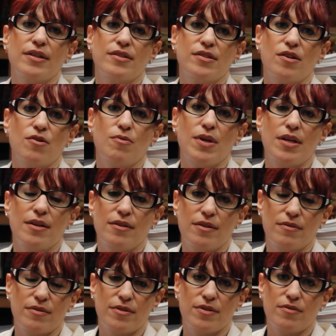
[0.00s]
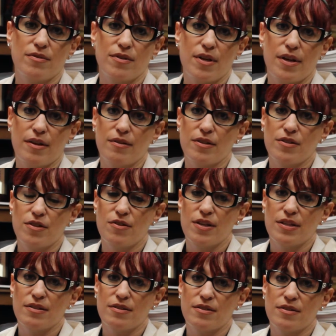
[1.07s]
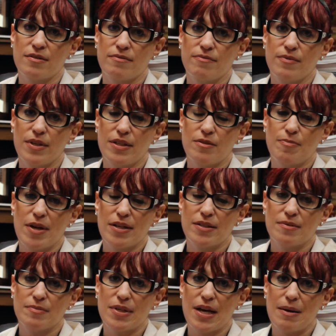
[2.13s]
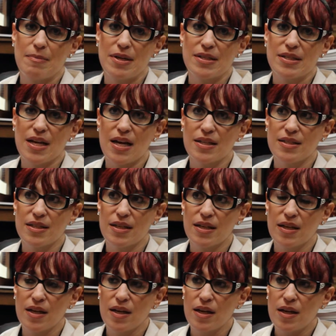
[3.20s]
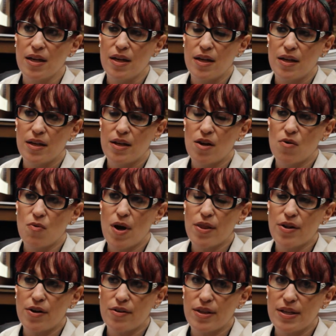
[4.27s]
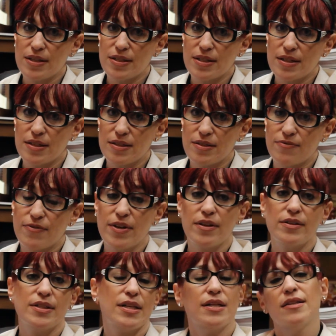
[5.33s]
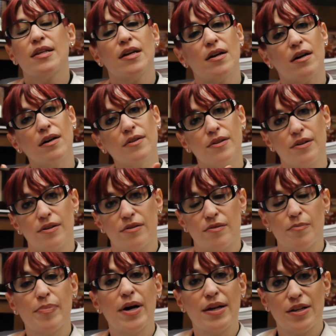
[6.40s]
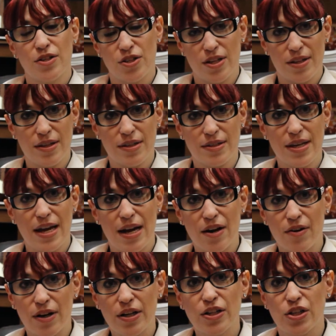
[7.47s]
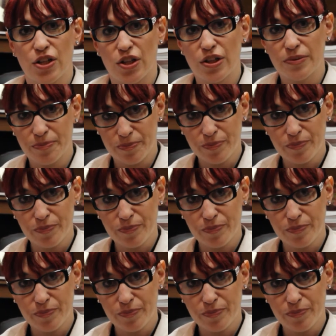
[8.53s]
And so the students, we spend some time discussing, whether this is Fielding, the author, punishing this character